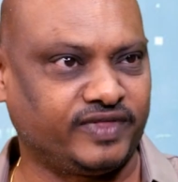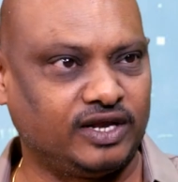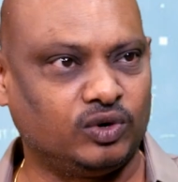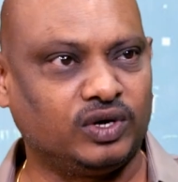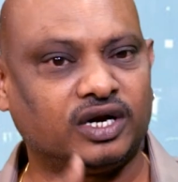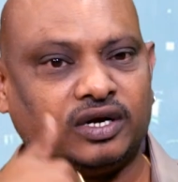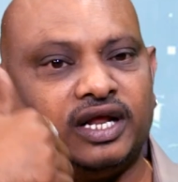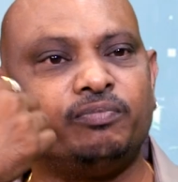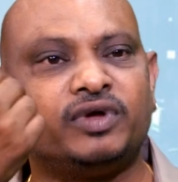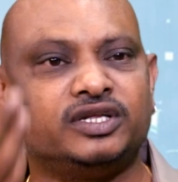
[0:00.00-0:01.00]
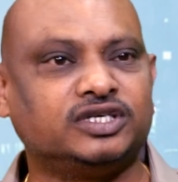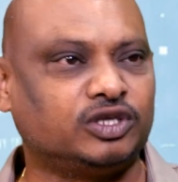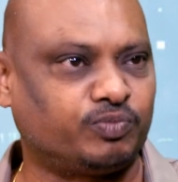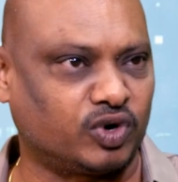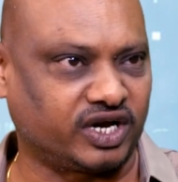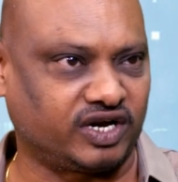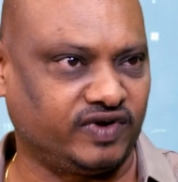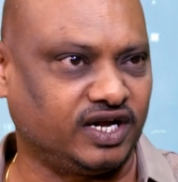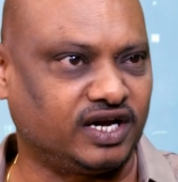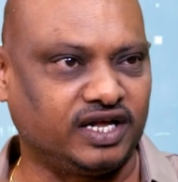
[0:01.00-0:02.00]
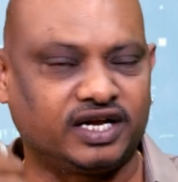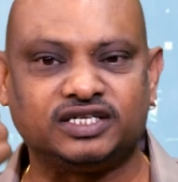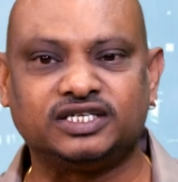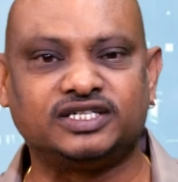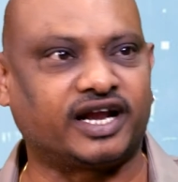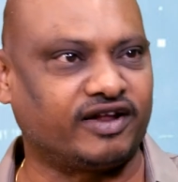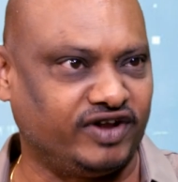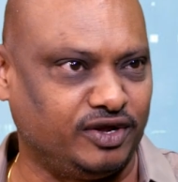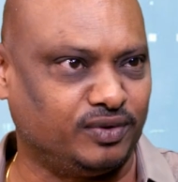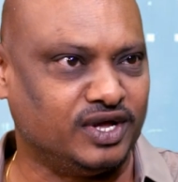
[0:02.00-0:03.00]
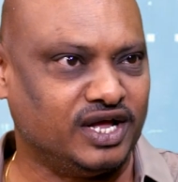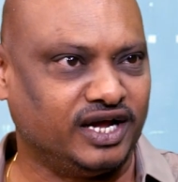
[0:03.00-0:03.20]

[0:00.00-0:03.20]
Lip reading: It will increases the productivity. It increases the revenue.